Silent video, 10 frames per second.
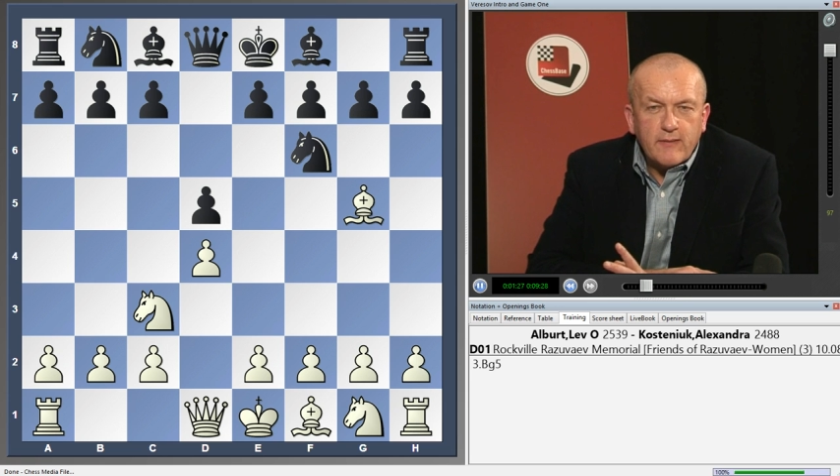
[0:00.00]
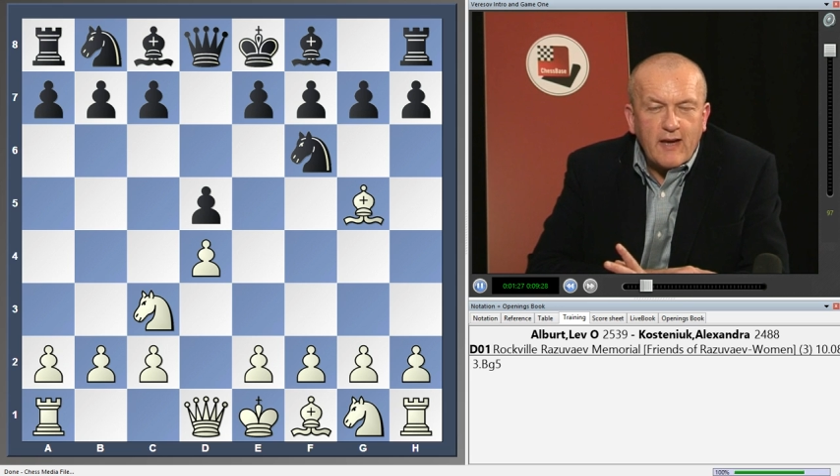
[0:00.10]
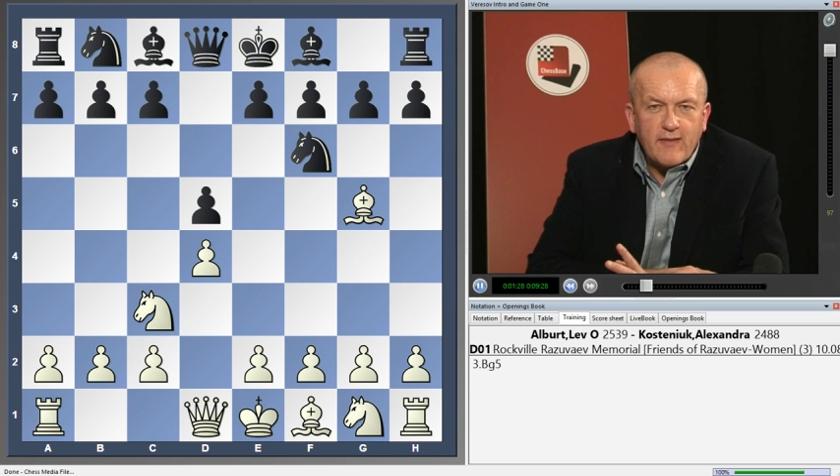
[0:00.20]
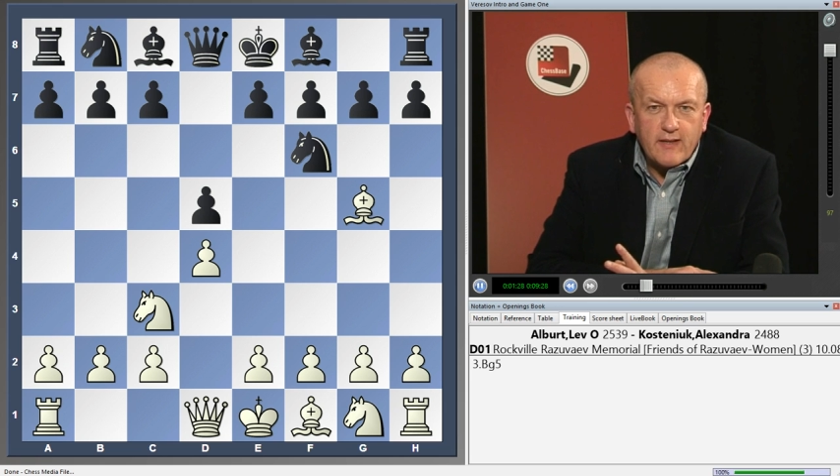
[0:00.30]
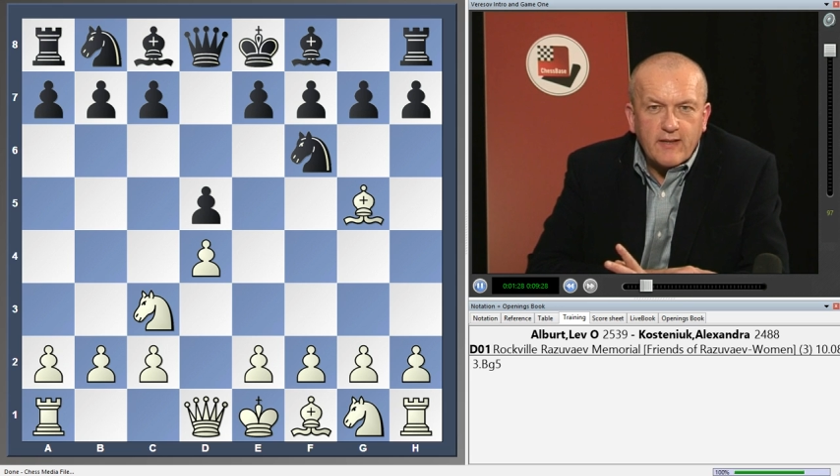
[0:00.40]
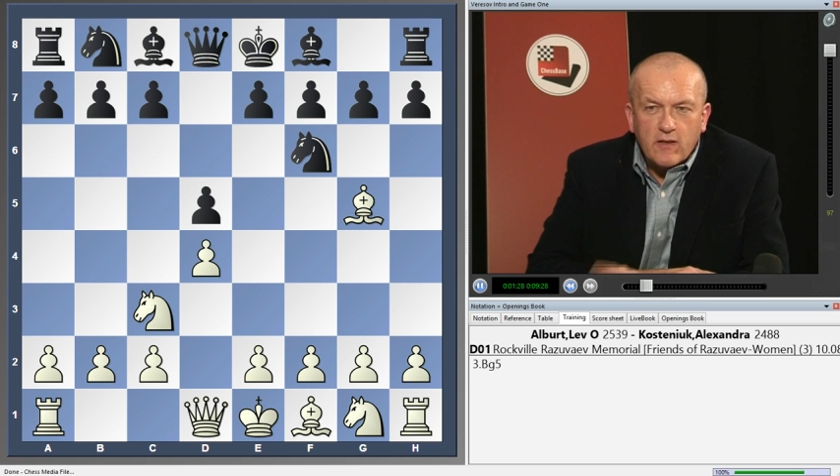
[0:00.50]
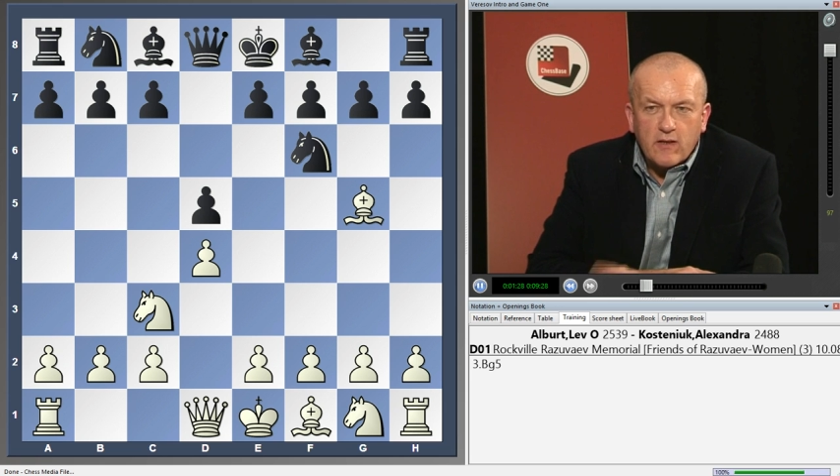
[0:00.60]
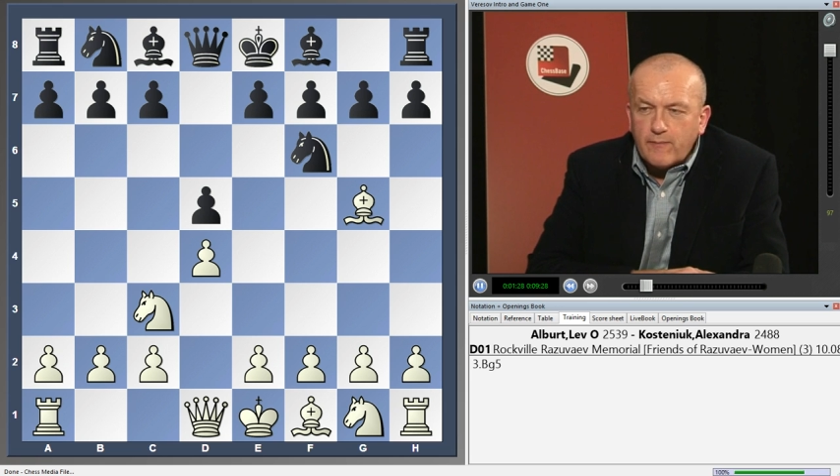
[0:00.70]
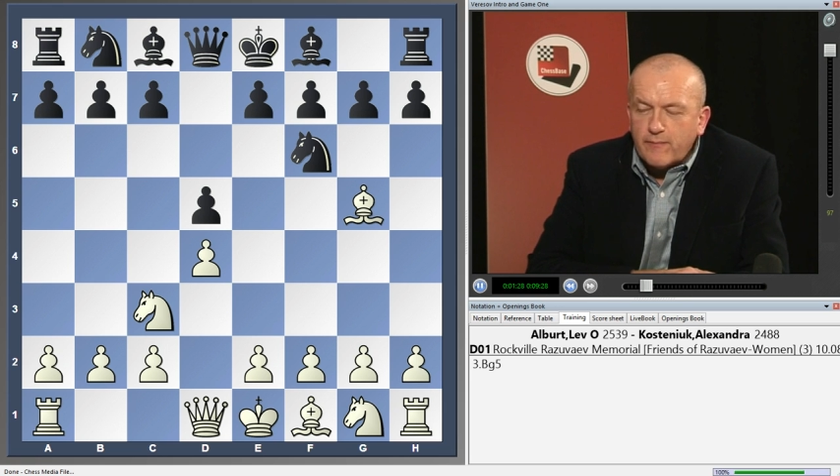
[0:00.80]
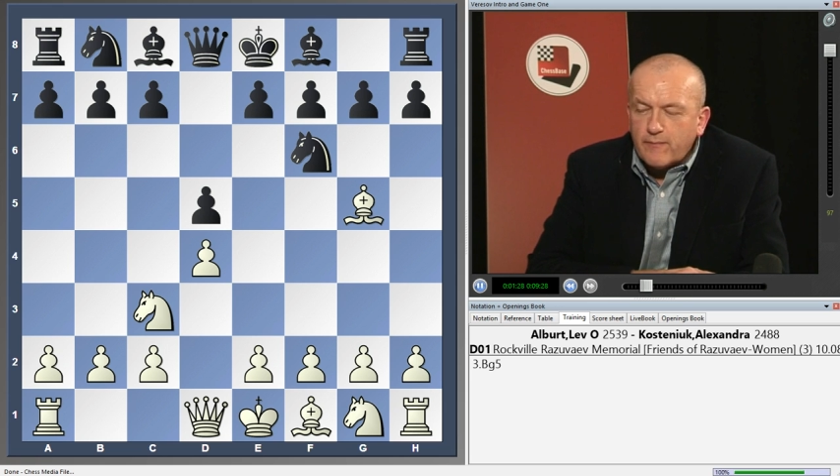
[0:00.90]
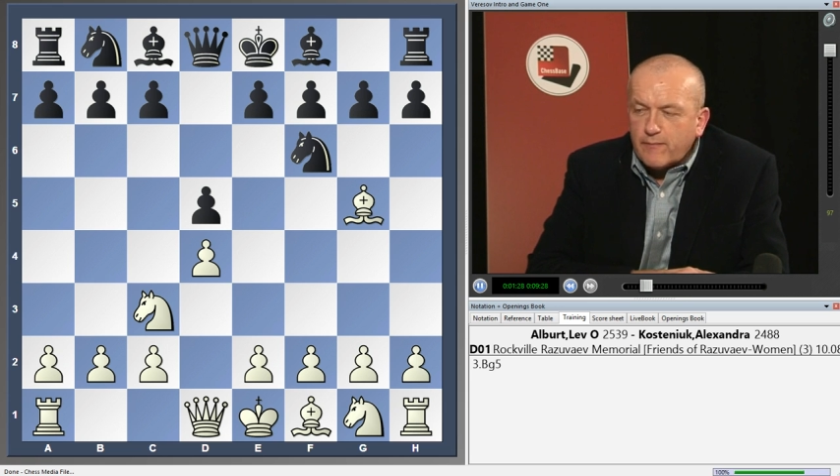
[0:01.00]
at that time,